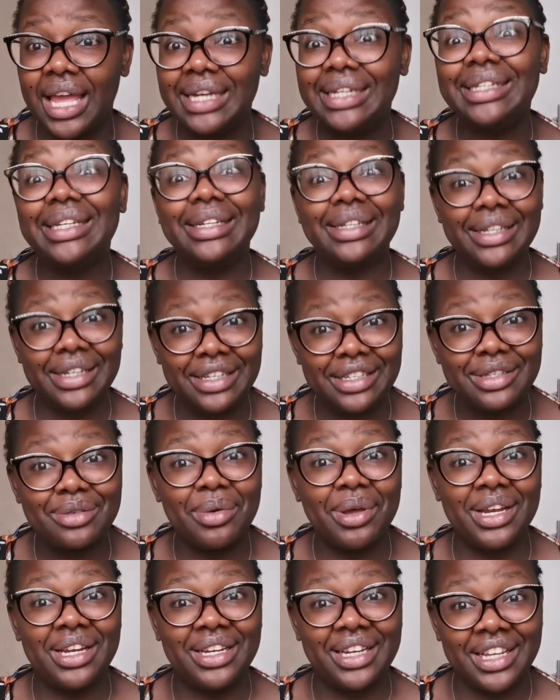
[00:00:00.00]
and it is
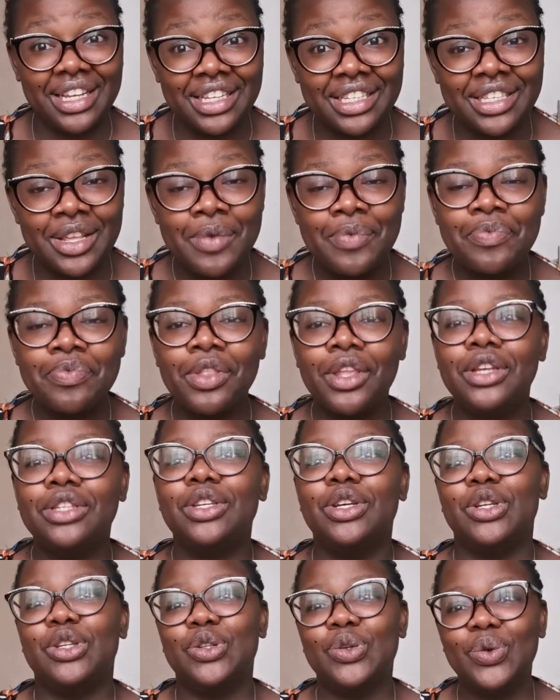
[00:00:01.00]
what it is.
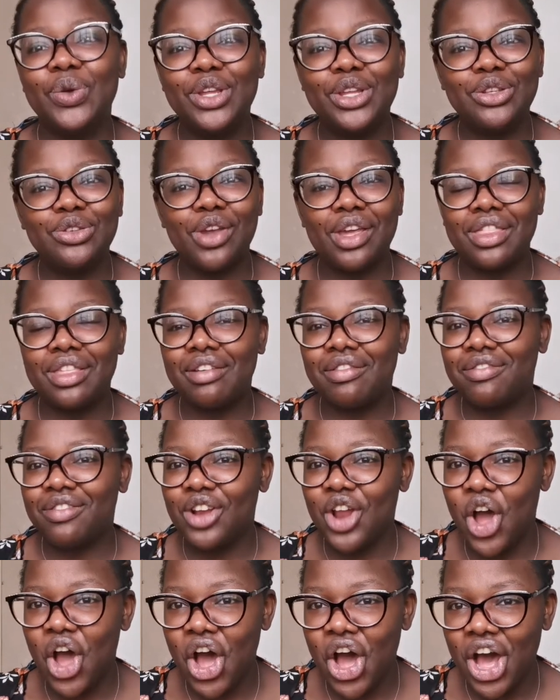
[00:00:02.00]
So do enjoy the
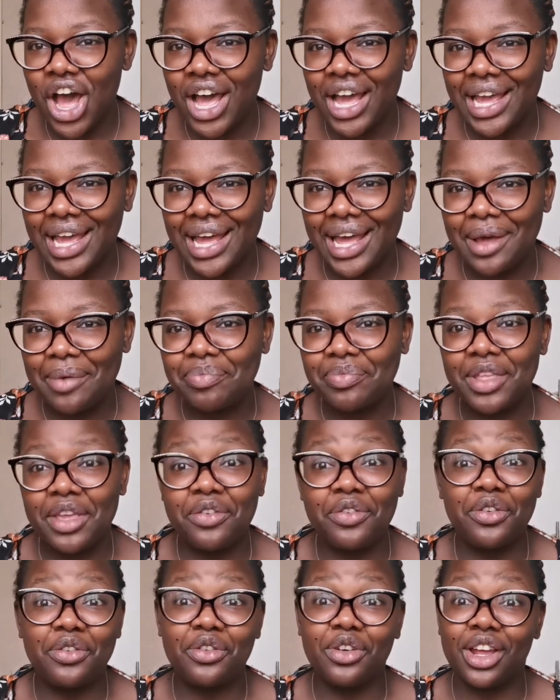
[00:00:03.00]
vlog. Um,
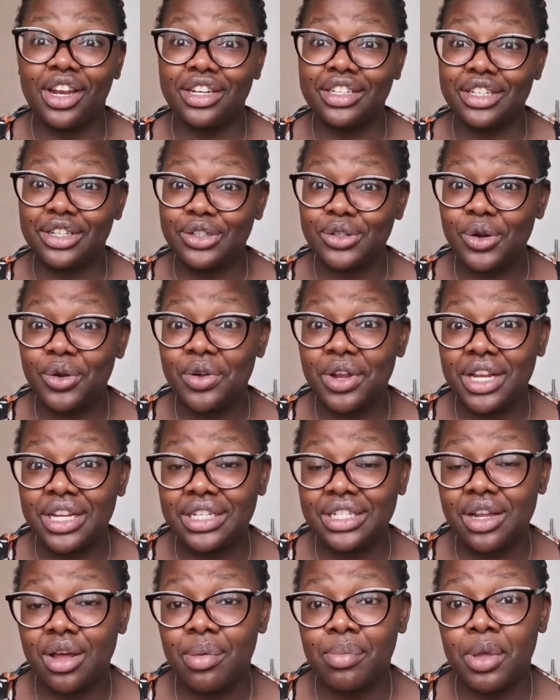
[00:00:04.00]
if you've got a tattoo already,
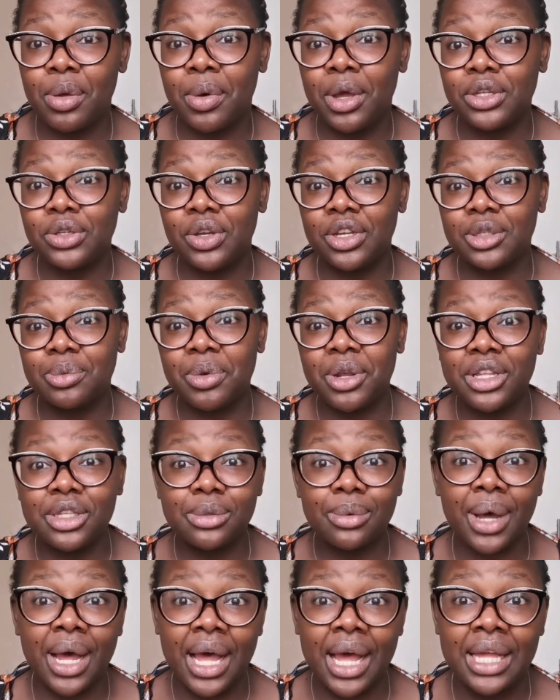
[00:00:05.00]
tell me what your
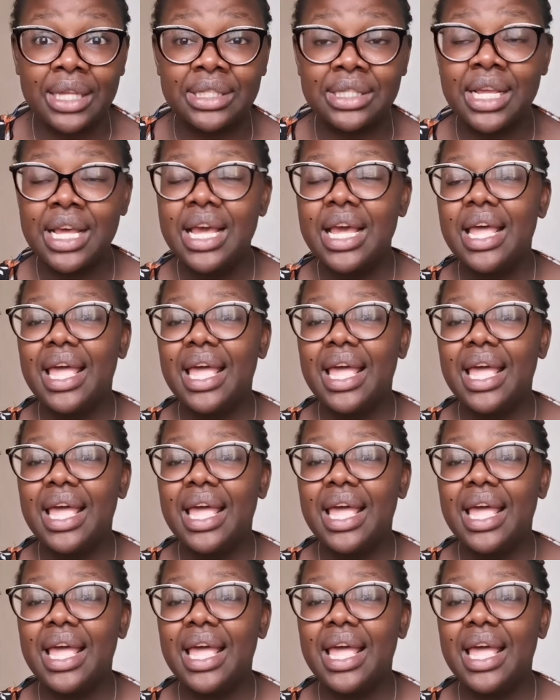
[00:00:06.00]
experience was.